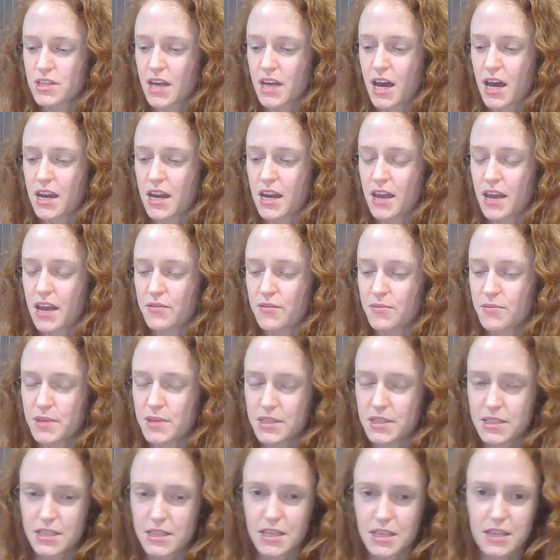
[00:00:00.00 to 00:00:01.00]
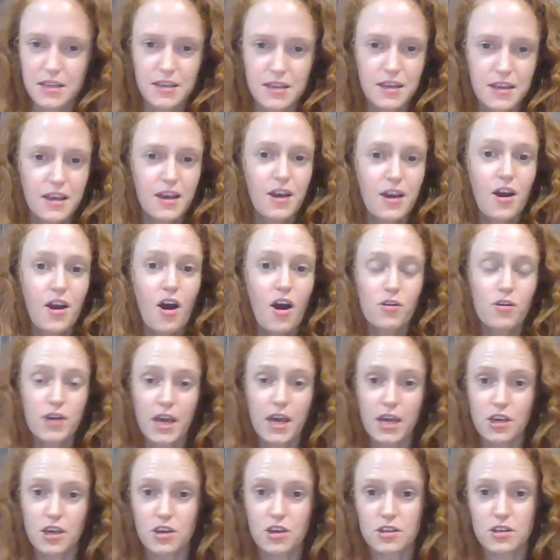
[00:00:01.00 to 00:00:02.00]
can't ever be seen.
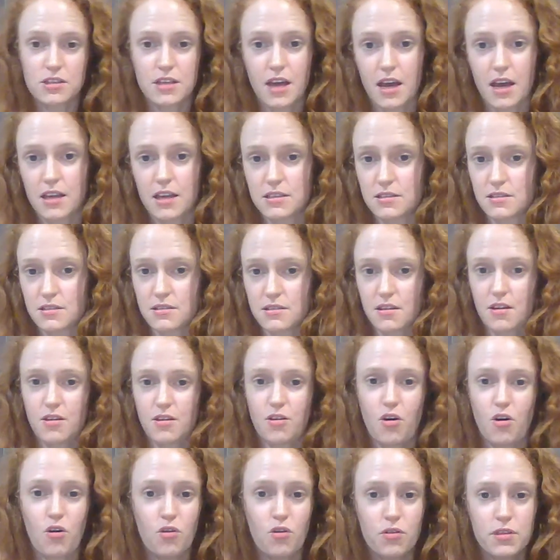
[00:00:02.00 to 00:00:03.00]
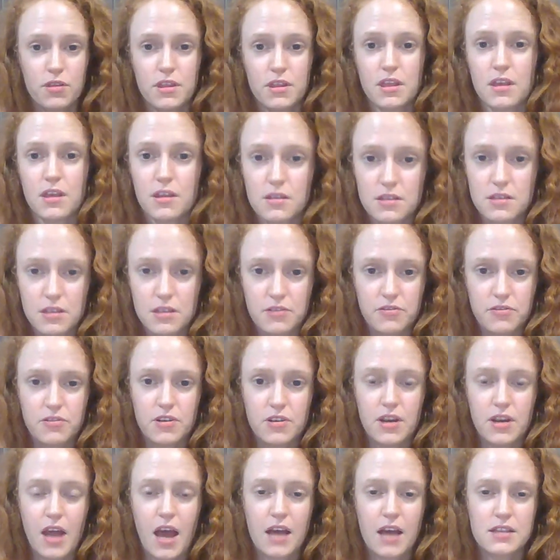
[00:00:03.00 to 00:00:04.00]
Okay, good guys. All the
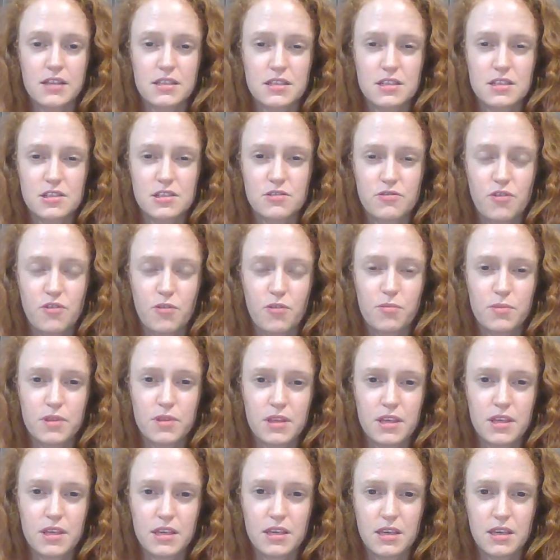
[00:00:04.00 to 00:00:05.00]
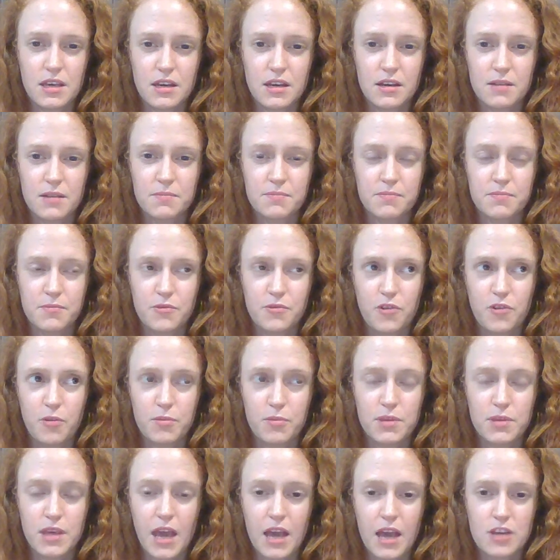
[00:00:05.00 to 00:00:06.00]
different answers from
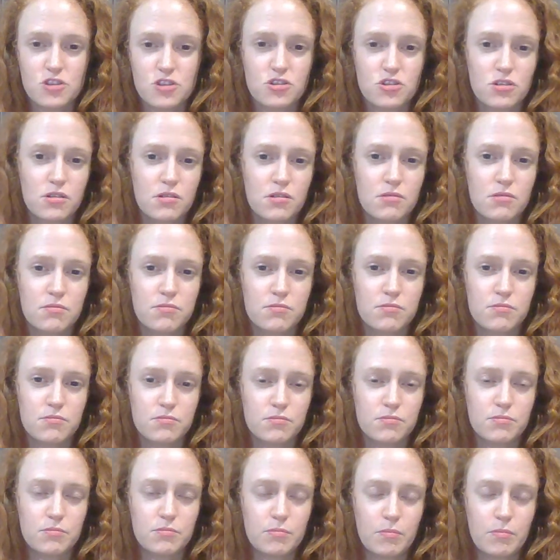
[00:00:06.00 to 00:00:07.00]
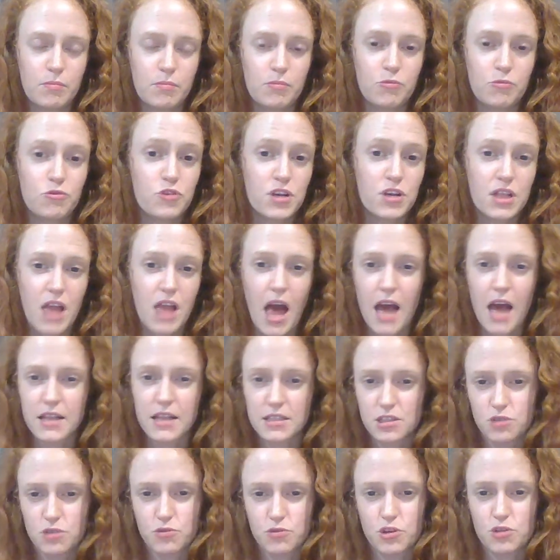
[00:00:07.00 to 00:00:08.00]
the actual real
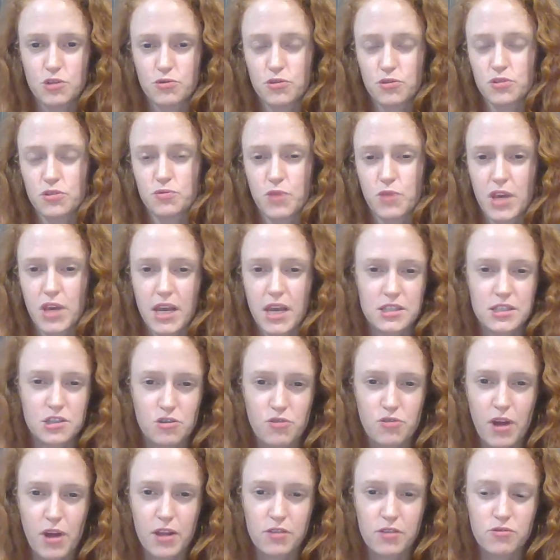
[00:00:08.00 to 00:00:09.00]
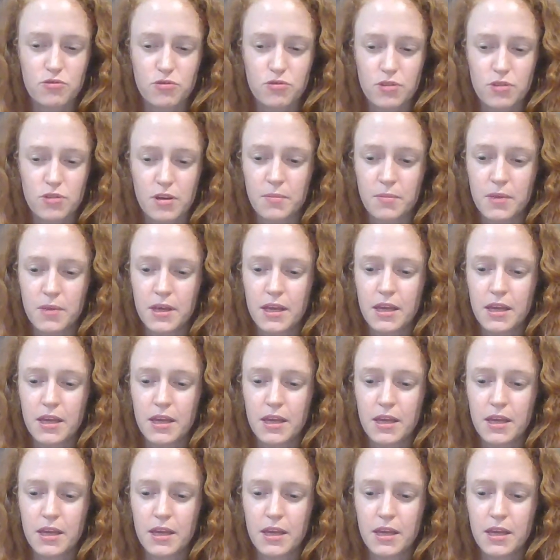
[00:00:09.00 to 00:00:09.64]
answer, which was we can see right through them.